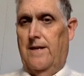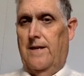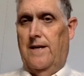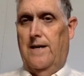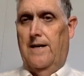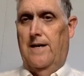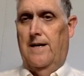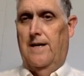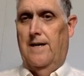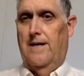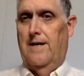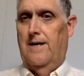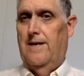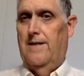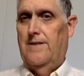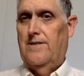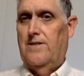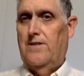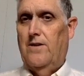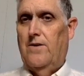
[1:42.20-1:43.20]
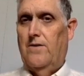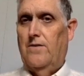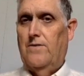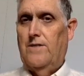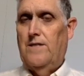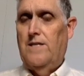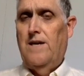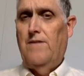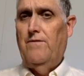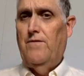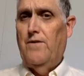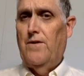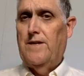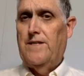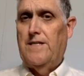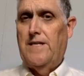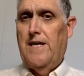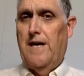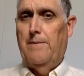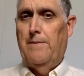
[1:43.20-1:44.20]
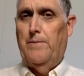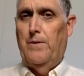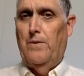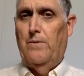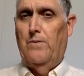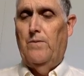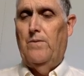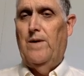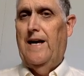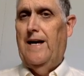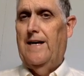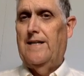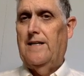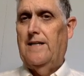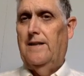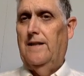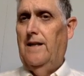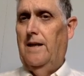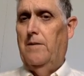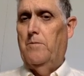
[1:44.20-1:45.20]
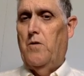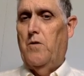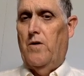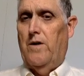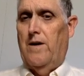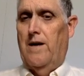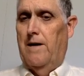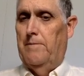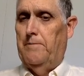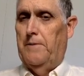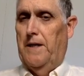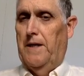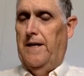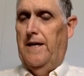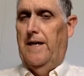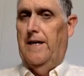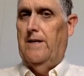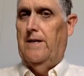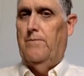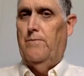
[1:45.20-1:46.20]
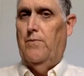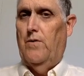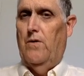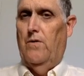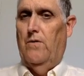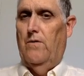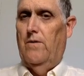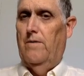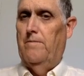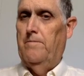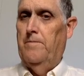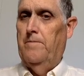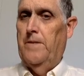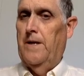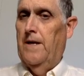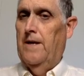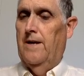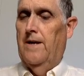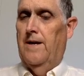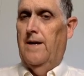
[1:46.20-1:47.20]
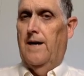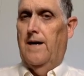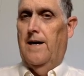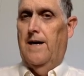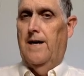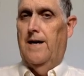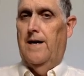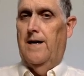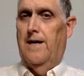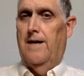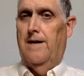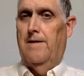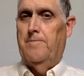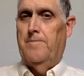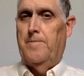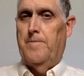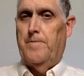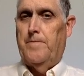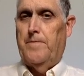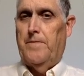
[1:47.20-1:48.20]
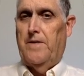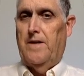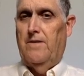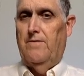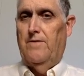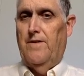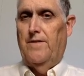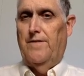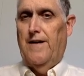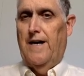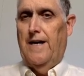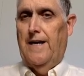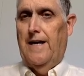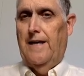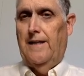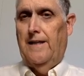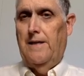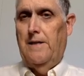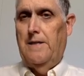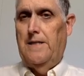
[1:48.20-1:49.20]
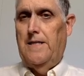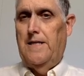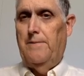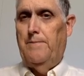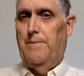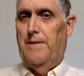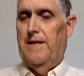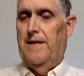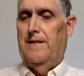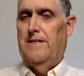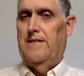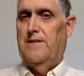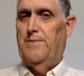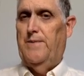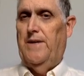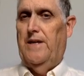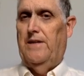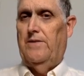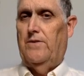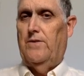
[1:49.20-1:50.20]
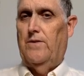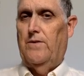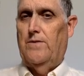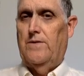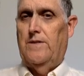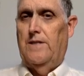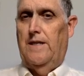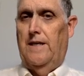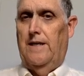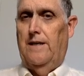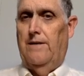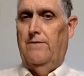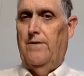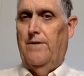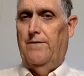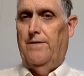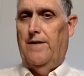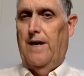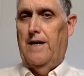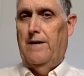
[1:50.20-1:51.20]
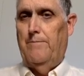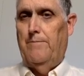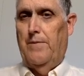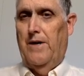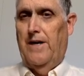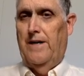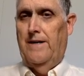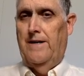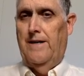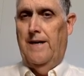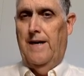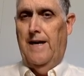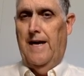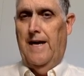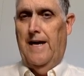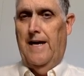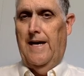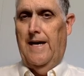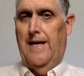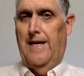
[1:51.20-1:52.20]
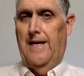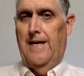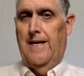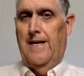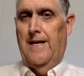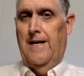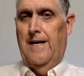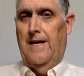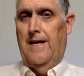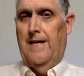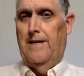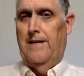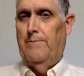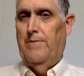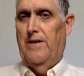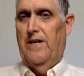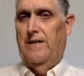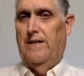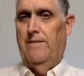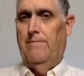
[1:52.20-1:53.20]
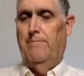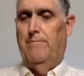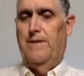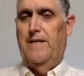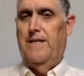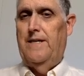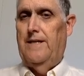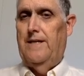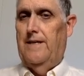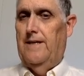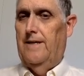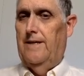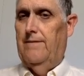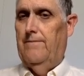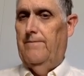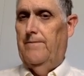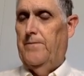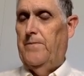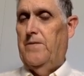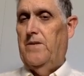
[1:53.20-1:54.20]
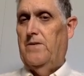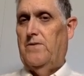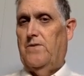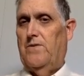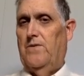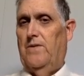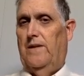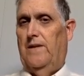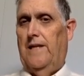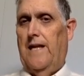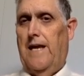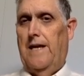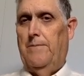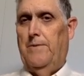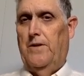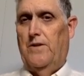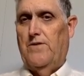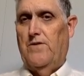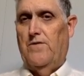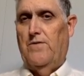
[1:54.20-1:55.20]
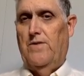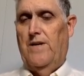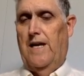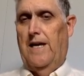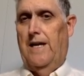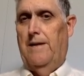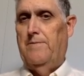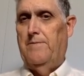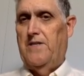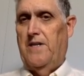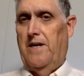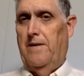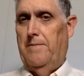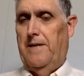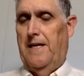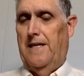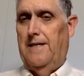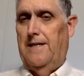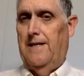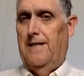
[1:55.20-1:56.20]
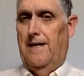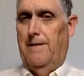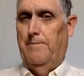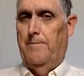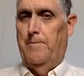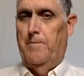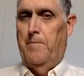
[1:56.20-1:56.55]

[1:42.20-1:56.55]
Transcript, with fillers: Uh, so say for example, we had a little more complicated program. Um, we've got LED pin as pin 13. We've got a button A and a button B. Those are labels or names I made up.